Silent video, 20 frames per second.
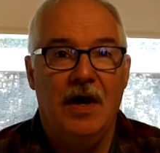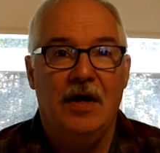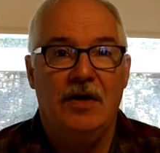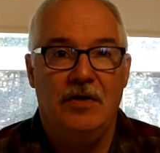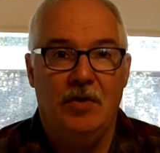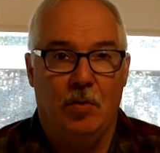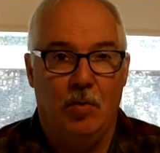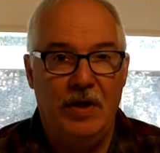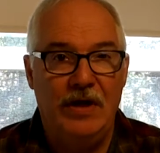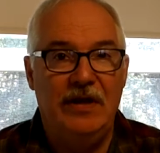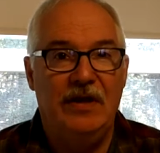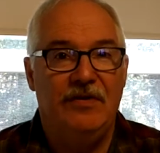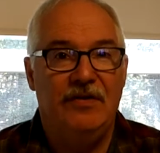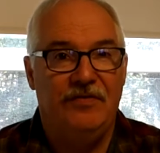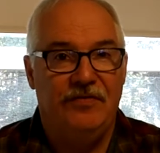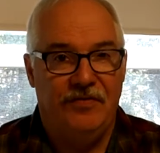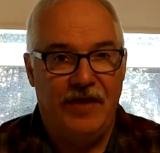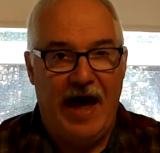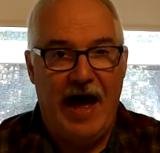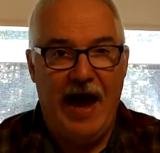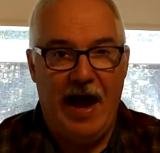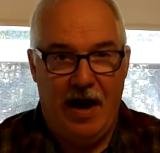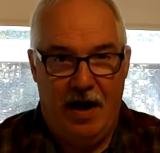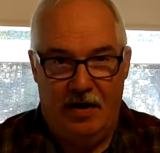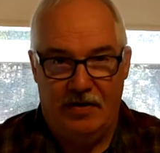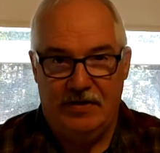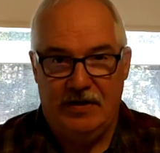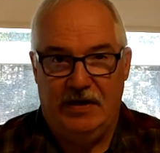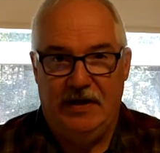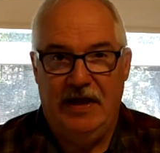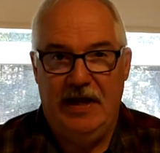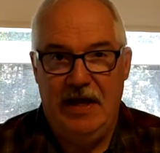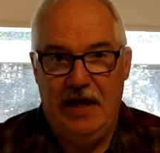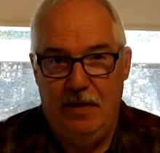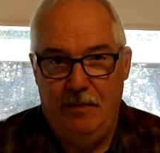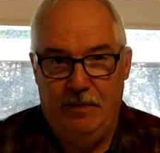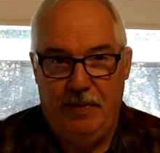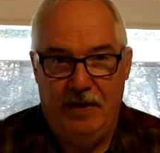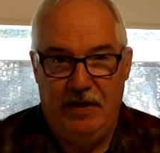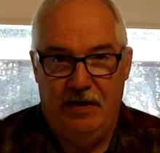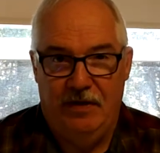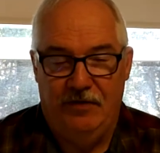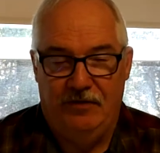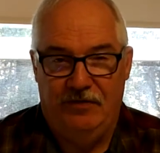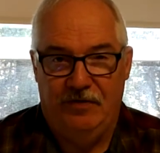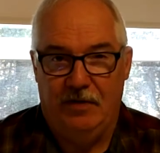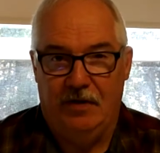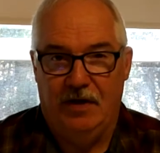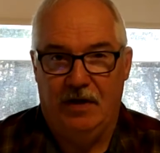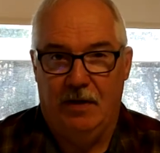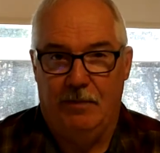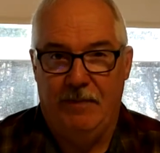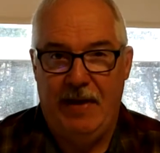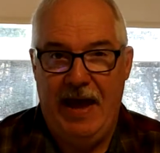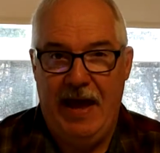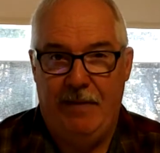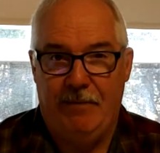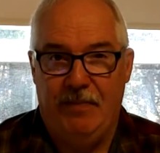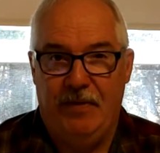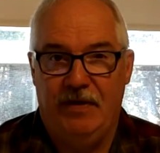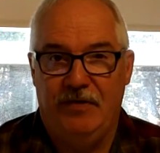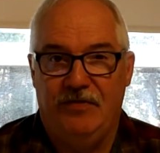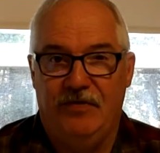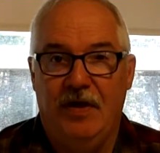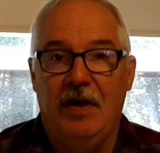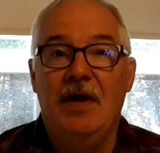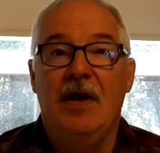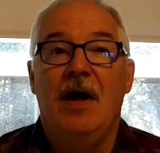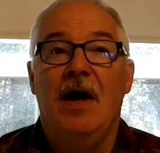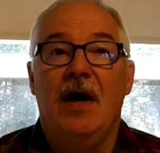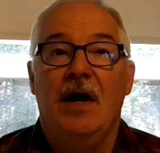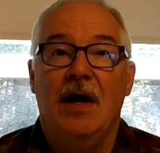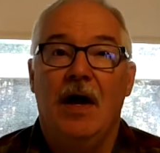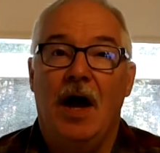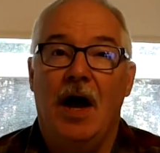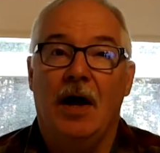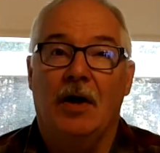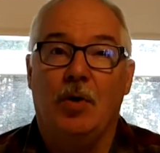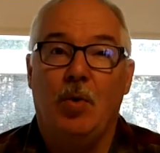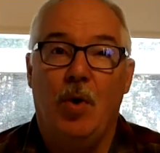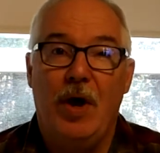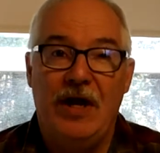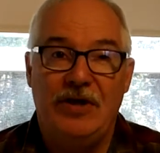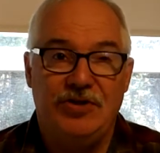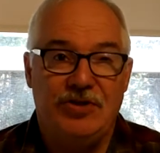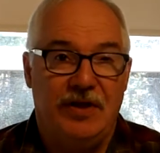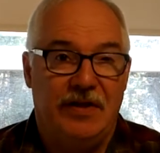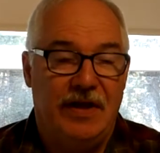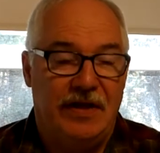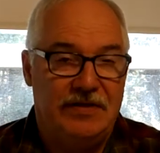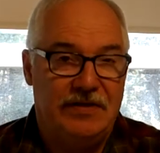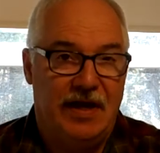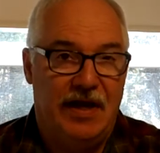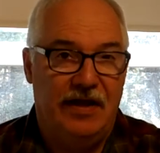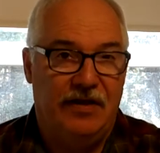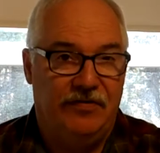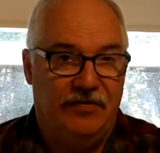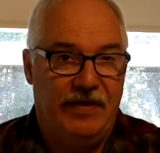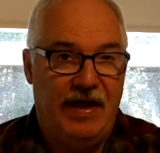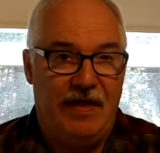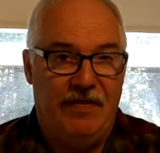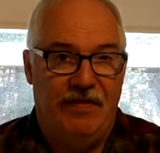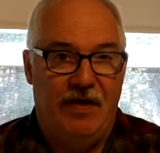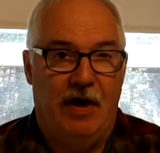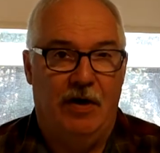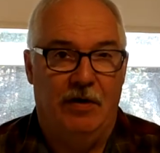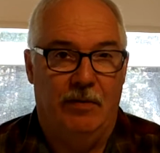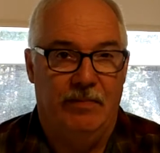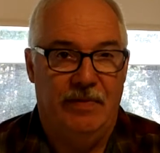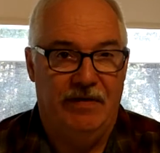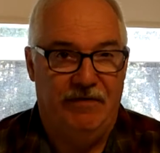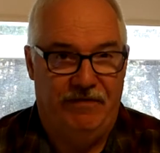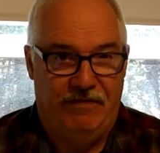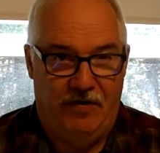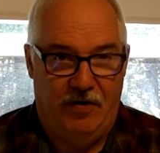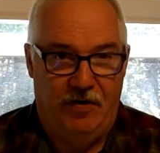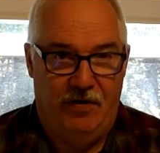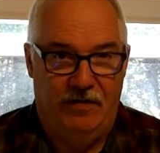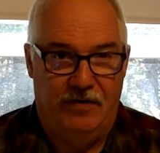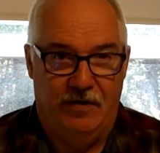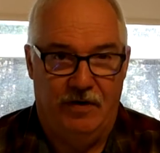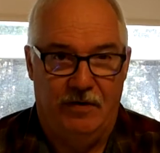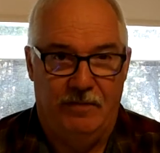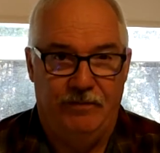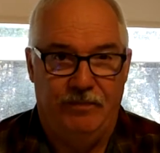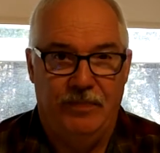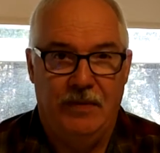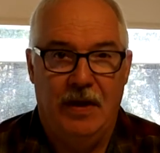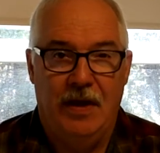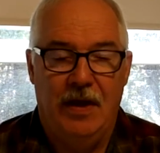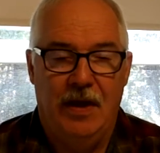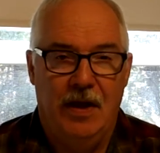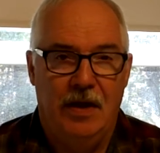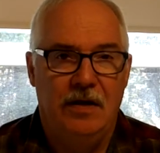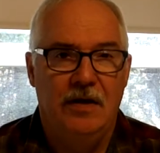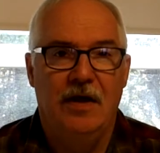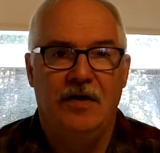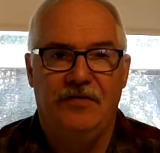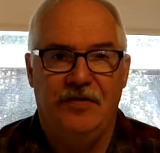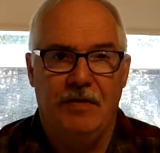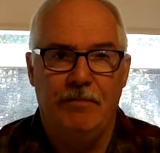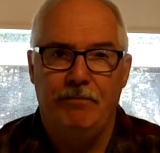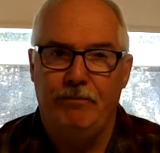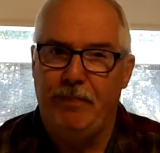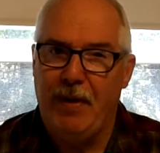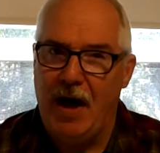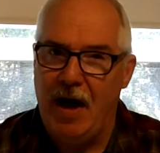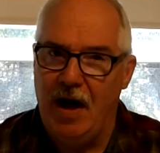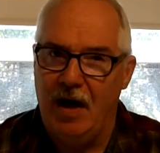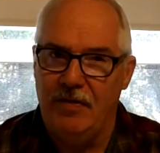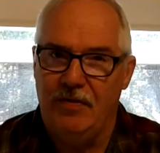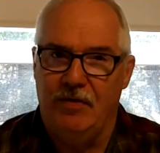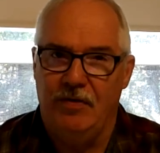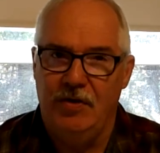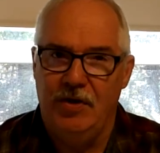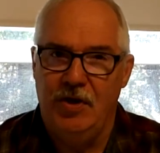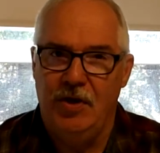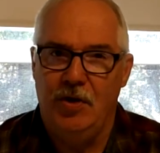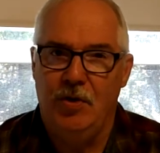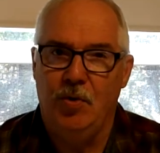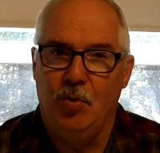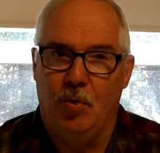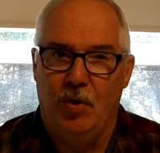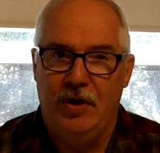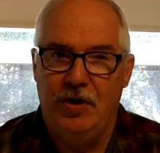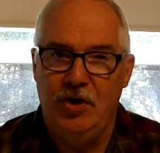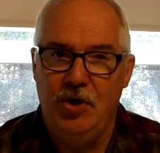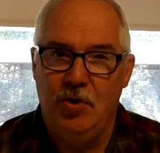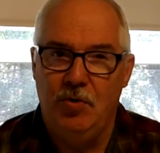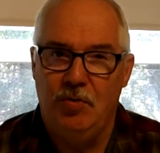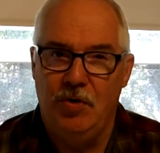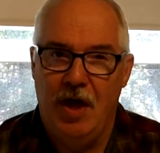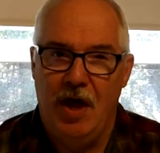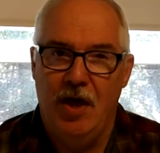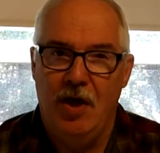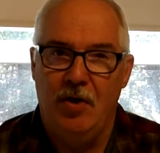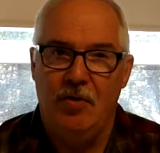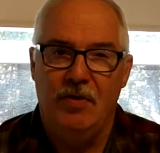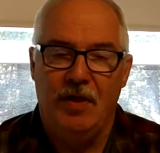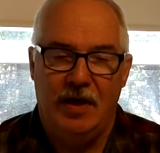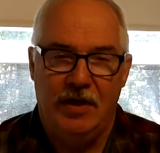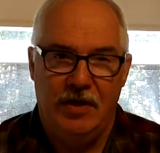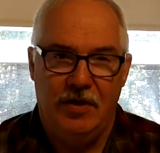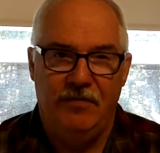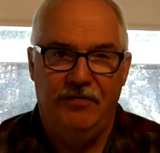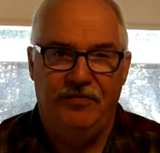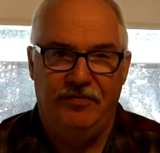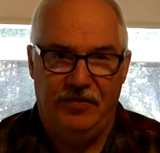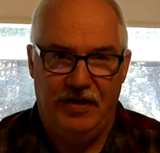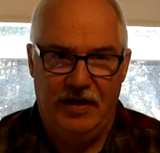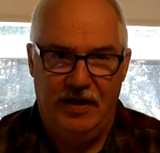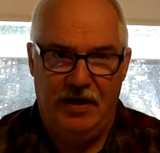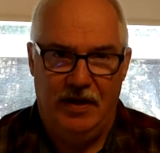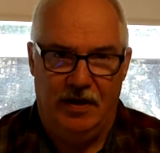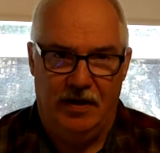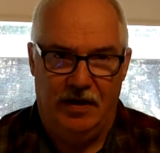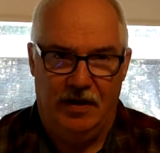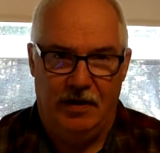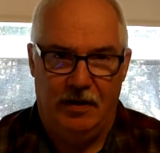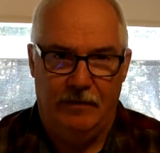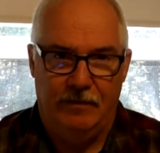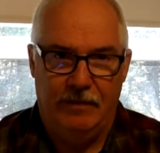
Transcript: Do we desire to keep His commandments? A question that takes that thought a bit further. Does it bother you when you know that you've sinned?